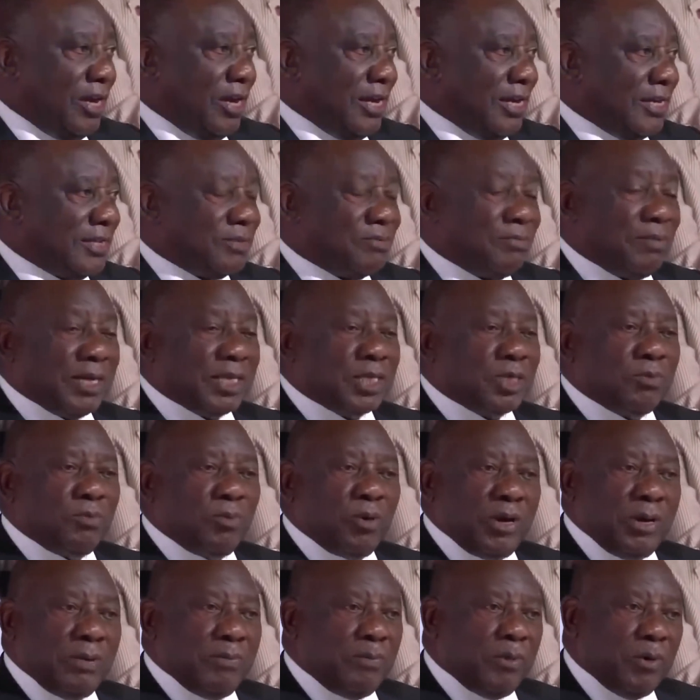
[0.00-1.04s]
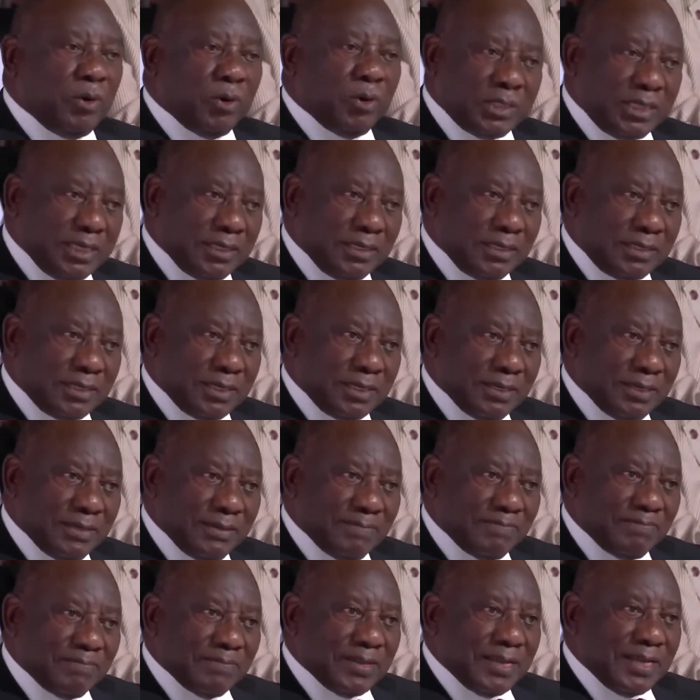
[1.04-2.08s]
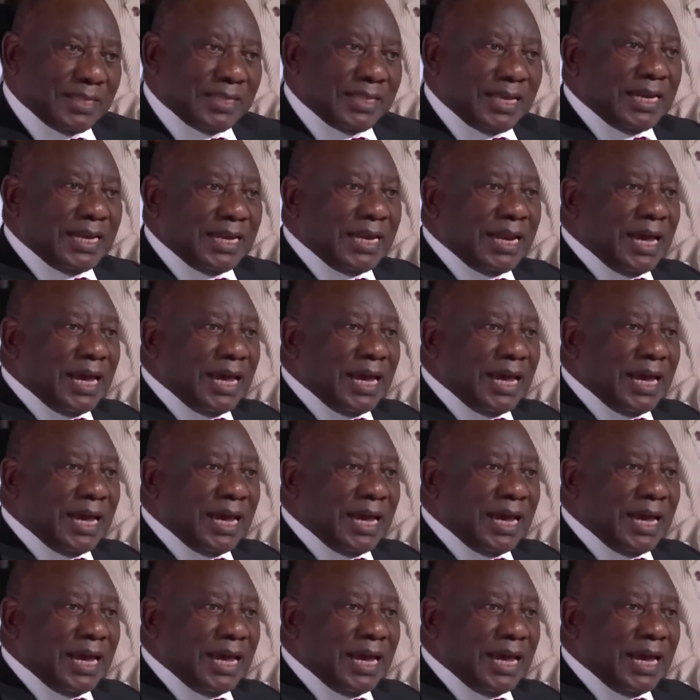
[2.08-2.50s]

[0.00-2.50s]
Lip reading: is much more important than